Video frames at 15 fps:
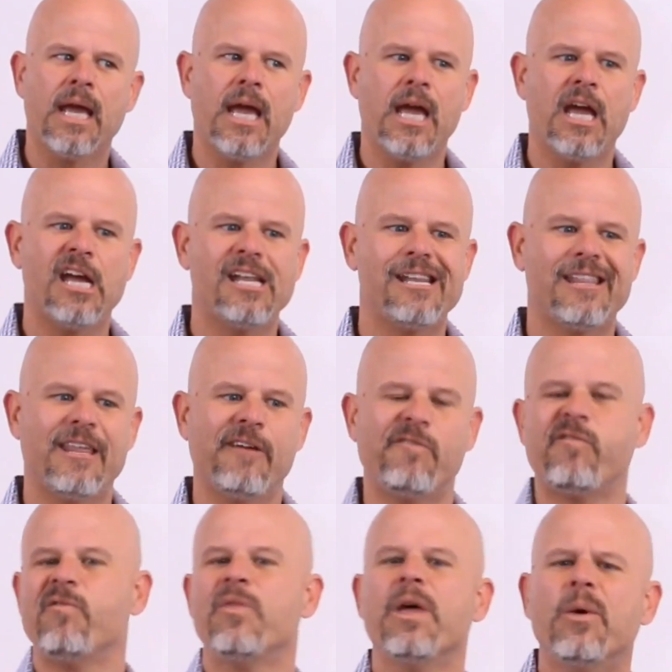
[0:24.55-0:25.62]
and
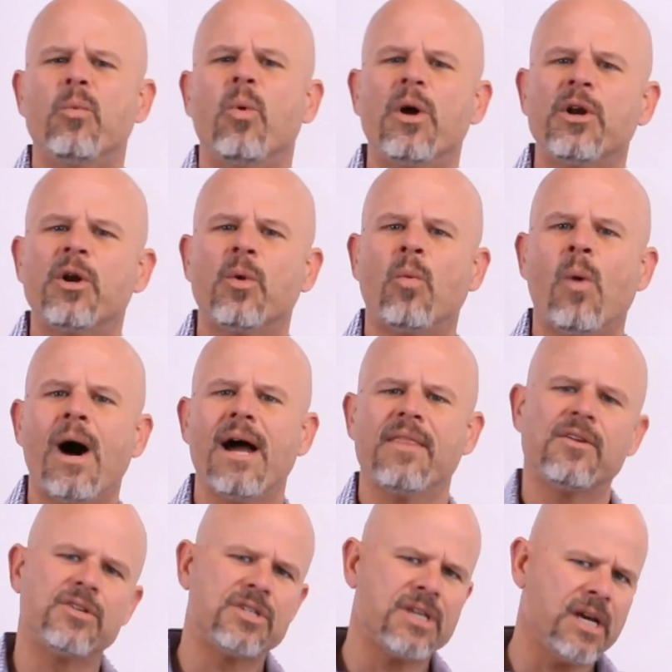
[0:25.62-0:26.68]
they wonder why
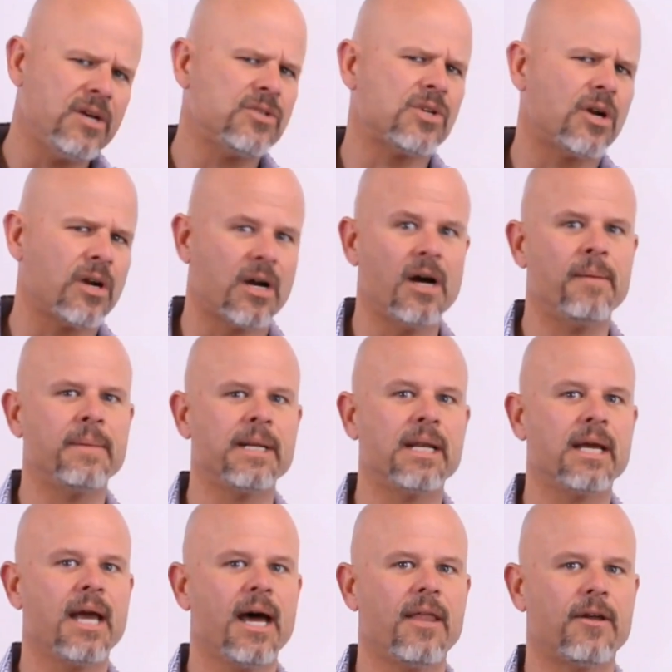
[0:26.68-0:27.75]
their sales aren't coming
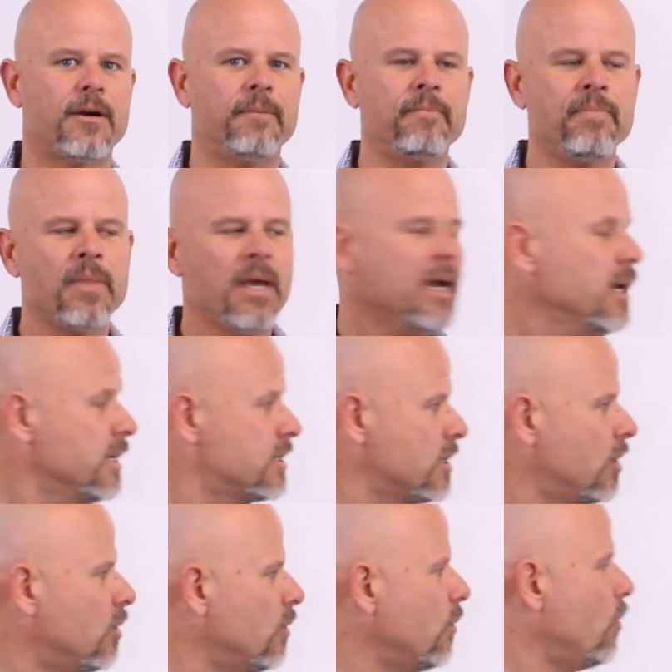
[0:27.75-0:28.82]
together.
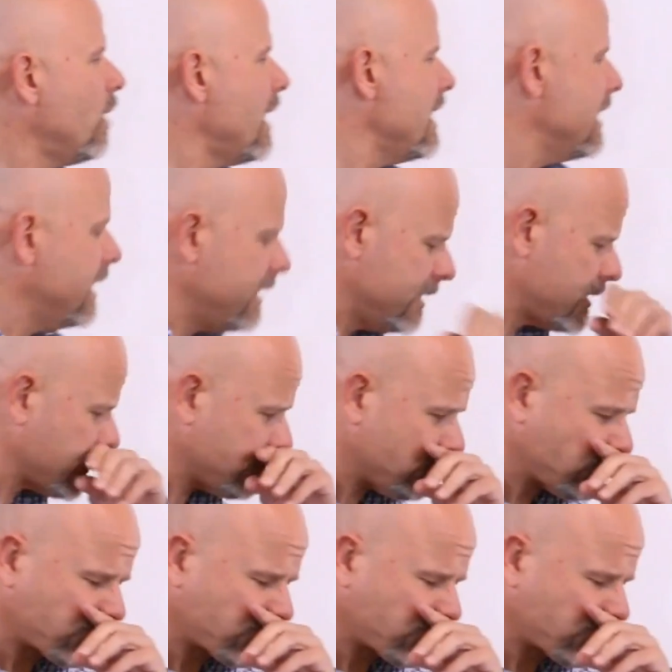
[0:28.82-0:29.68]
So what I did is